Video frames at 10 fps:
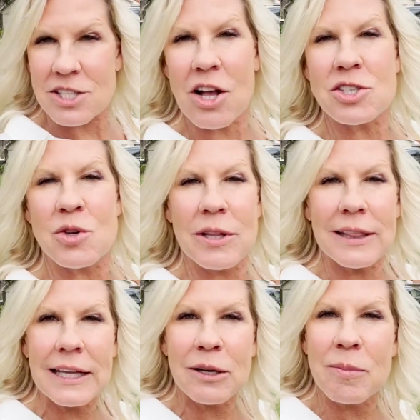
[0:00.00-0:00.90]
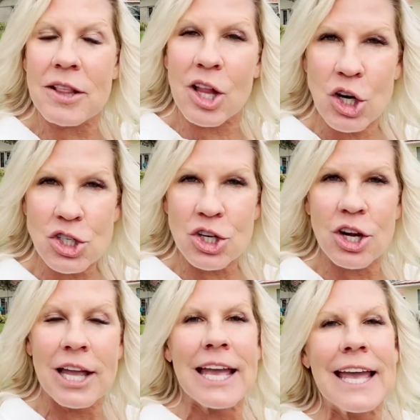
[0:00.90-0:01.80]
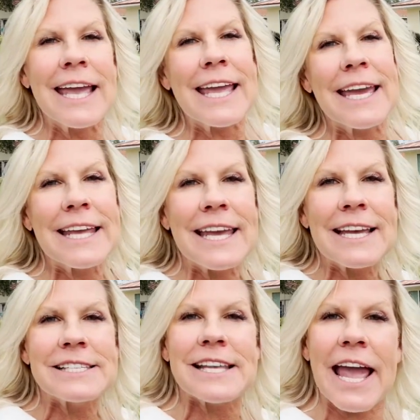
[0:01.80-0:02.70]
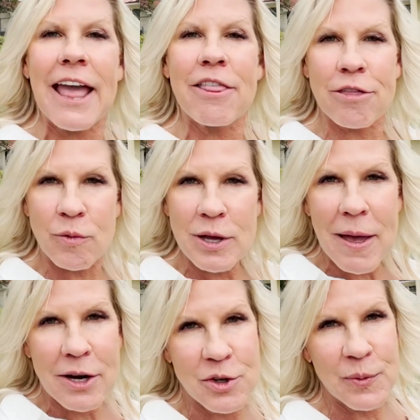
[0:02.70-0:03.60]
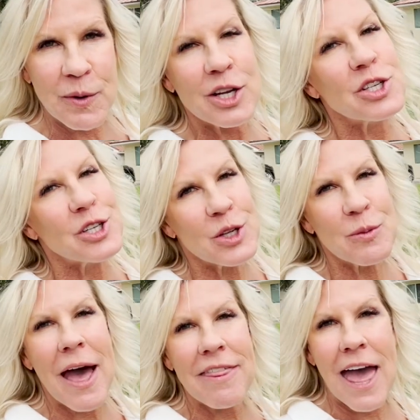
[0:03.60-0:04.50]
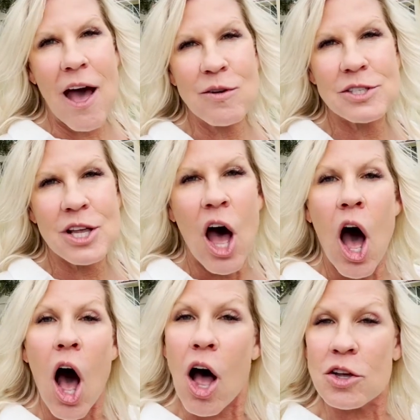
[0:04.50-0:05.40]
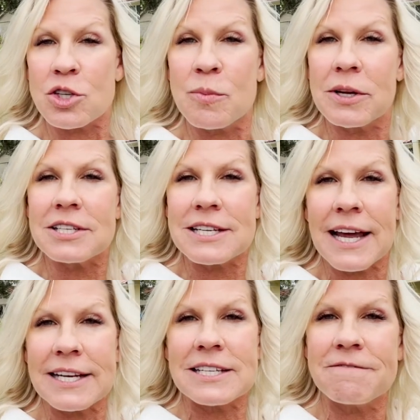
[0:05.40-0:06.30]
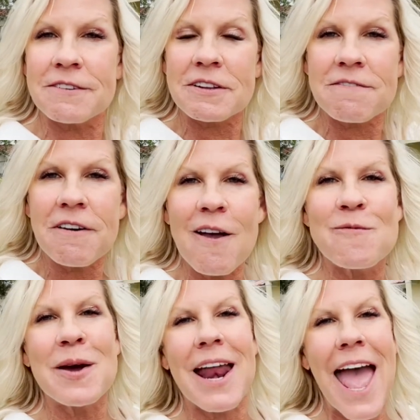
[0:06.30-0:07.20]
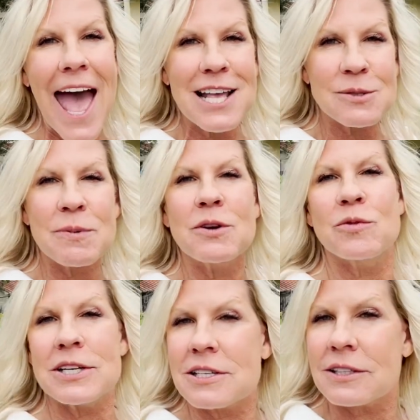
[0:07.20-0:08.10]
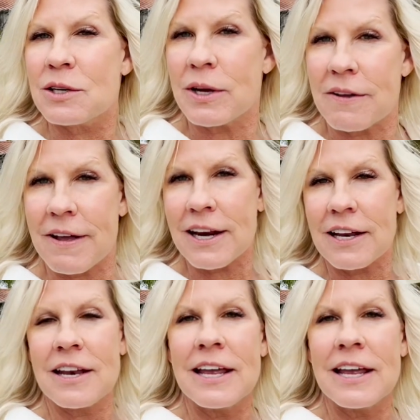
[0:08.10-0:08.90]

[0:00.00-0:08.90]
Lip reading: also a little bit larger. It is a 3-bedroom, 2-bath house, also built in 1955, but has been recently renovated.